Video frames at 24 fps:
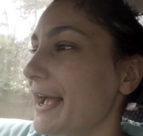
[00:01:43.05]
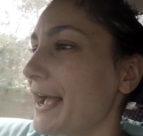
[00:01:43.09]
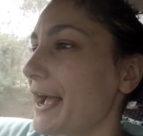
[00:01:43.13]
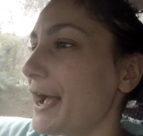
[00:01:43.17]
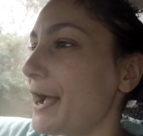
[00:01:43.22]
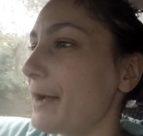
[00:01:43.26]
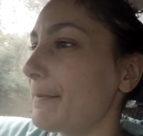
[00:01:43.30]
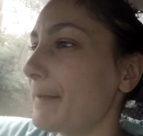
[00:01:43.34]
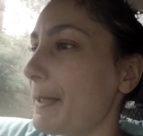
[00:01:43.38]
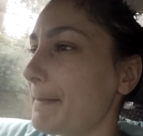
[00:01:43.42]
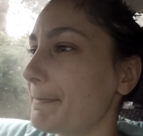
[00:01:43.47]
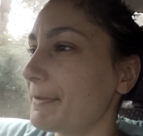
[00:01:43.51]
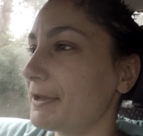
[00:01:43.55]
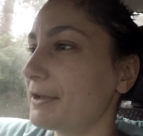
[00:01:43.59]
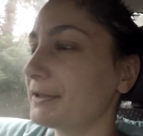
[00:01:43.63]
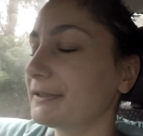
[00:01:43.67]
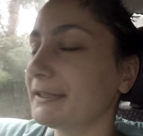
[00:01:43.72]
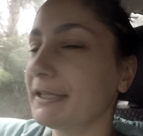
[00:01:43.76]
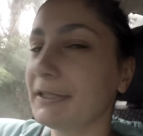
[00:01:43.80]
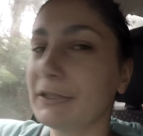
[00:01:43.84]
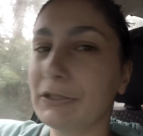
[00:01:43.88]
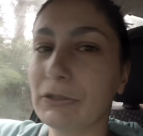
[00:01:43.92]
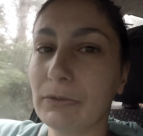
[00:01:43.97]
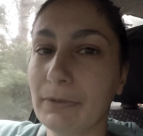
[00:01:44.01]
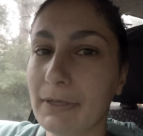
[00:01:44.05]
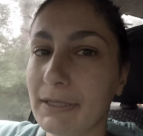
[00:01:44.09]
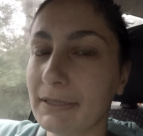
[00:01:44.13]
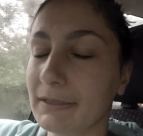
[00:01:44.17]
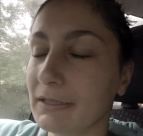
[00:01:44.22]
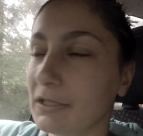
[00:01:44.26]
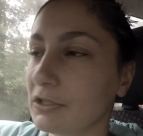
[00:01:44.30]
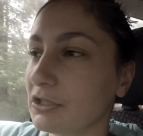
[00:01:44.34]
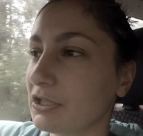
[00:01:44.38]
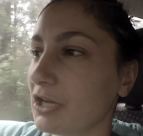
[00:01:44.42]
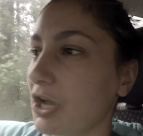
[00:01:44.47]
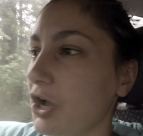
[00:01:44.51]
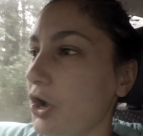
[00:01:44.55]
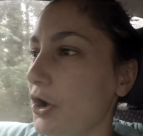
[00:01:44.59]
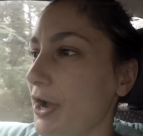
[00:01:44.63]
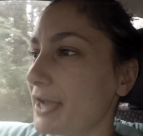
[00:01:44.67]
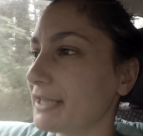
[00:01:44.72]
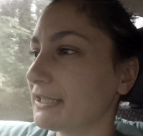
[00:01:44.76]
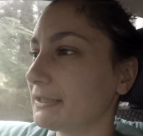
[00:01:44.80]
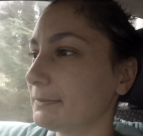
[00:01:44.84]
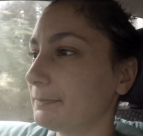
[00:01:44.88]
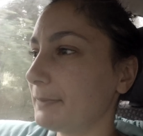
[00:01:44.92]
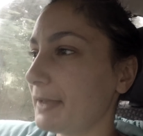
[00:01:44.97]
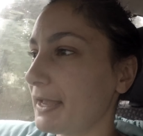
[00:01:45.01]
Um, and because I was doing such
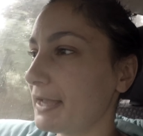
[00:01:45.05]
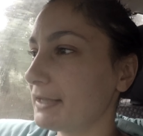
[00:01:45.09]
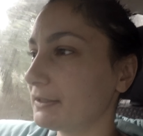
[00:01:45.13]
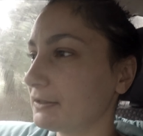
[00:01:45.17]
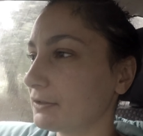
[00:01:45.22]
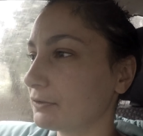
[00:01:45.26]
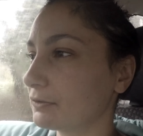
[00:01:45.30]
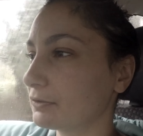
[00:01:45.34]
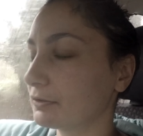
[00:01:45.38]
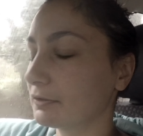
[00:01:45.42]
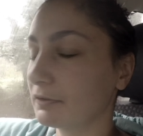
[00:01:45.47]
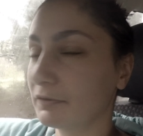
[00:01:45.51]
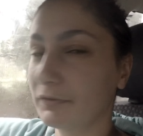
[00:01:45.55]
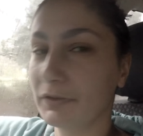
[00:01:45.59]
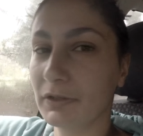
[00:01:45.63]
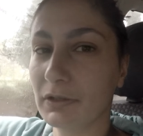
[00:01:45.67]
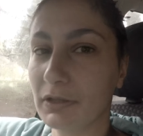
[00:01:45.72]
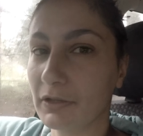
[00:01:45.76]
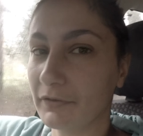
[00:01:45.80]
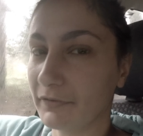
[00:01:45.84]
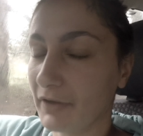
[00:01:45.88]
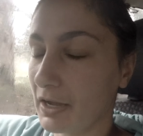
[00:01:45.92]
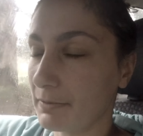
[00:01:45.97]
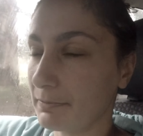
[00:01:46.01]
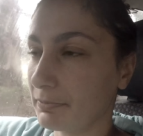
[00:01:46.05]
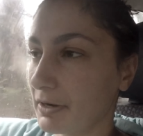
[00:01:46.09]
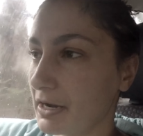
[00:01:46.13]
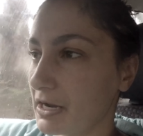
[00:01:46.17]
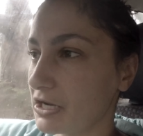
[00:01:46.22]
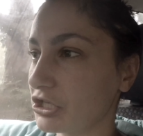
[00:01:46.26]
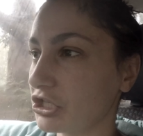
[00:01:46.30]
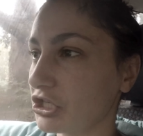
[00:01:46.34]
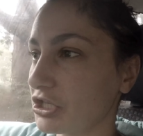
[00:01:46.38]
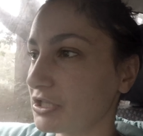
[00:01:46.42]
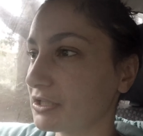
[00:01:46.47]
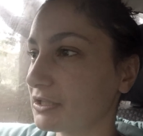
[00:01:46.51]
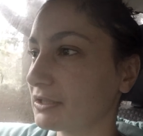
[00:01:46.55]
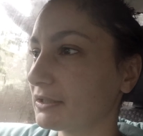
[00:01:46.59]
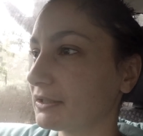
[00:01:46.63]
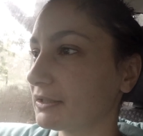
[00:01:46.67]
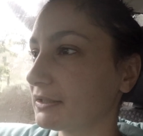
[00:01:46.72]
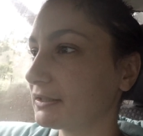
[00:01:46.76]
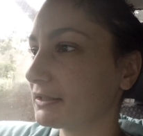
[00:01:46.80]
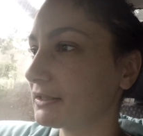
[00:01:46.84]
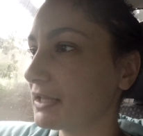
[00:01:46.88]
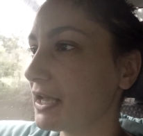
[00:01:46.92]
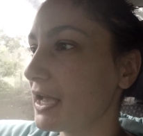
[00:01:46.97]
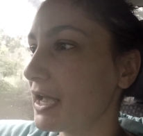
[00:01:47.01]
high speeds, I couldn't feel the
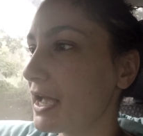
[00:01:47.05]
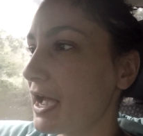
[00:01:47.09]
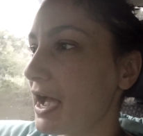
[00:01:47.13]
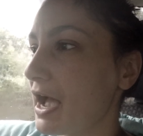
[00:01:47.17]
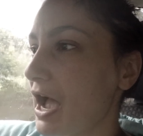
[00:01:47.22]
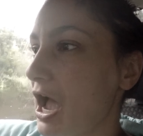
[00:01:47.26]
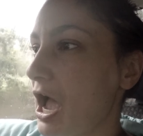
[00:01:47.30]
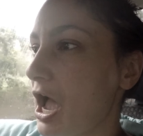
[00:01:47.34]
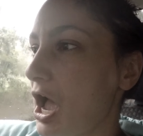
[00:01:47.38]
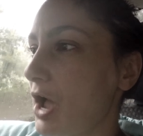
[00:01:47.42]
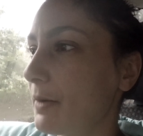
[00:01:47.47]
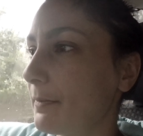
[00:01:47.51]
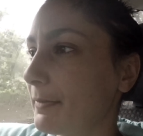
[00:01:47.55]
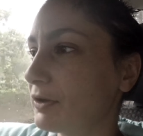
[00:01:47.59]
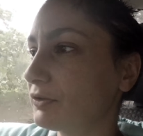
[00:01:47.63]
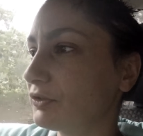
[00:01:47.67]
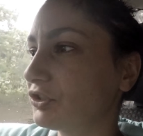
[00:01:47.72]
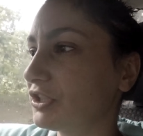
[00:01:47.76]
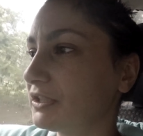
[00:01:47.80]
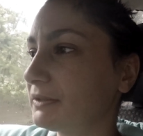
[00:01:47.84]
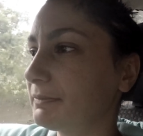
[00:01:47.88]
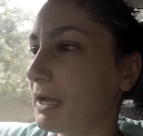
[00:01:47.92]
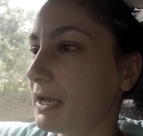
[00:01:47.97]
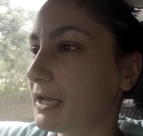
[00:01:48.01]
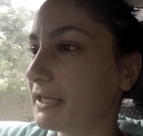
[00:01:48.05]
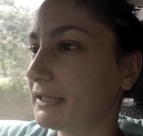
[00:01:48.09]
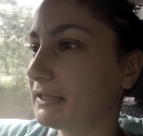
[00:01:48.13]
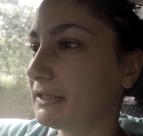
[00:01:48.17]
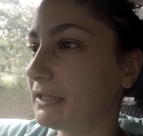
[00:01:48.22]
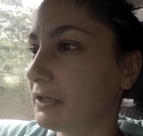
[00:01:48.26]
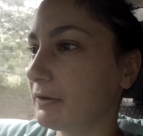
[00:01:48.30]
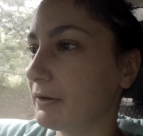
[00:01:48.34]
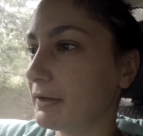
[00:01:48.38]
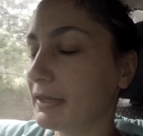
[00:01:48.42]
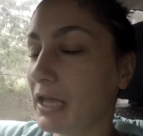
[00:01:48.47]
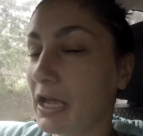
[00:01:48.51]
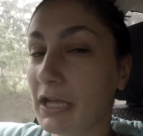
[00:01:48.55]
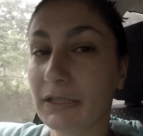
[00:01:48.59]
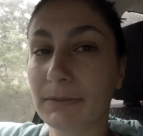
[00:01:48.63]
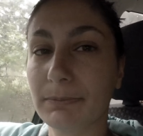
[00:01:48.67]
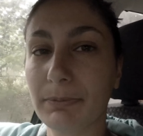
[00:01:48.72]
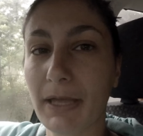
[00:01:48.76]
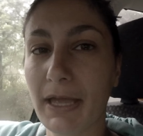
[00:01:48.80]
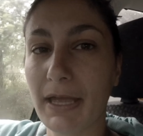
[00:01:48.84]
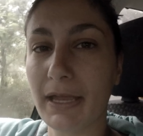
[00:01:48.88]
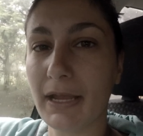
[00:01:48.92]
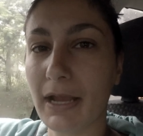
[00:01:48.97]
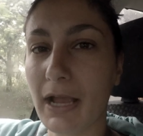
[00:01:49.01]
vibrations. Um, it was just my steering that
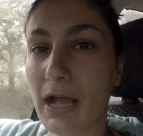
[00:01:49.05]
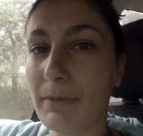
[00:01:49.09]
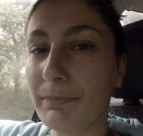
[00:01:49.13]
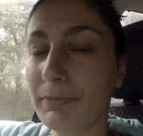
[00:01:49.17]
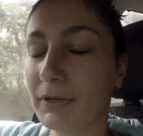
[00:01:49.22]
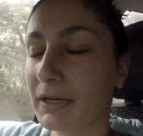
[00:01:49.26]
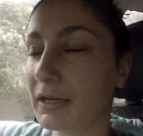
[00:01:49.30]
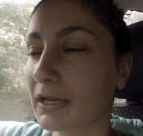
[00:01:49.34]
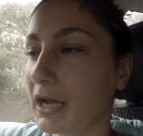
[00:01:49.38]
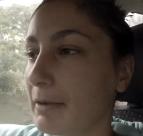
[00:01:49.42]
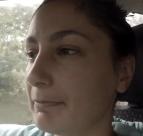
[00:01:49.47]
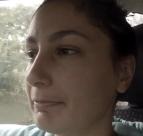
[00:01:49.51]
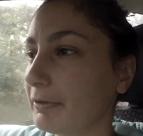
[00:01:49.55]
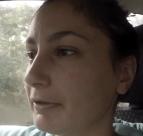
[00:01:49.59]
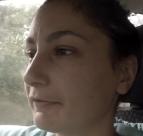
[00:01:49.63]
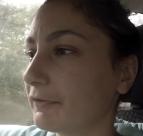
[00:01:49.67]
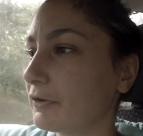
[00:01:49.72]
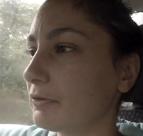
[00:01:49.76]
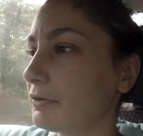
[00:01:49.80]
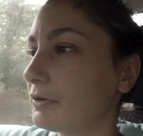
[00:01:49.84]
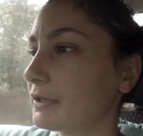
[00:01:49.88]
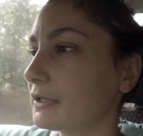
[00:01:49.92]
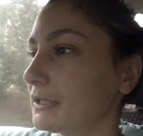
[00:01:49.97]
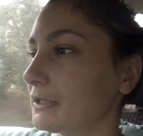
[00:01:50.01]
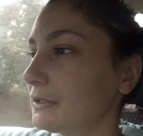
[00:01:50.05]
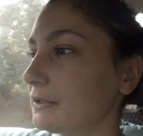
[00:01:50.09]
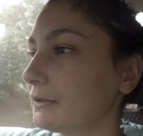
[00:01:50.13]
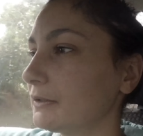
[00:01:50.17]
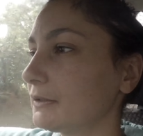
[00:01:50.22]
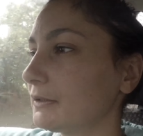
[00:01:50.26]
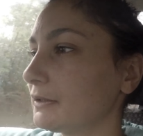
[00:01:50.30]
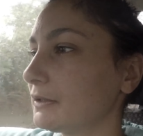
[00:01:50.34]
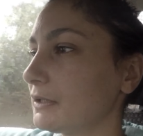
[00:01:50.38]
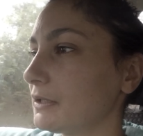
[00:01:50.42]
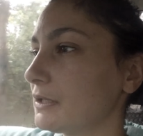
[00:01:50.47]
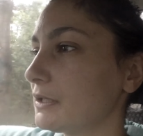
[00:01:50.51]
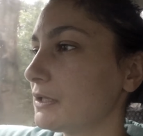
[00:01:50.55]
was playing up in a couple of corners.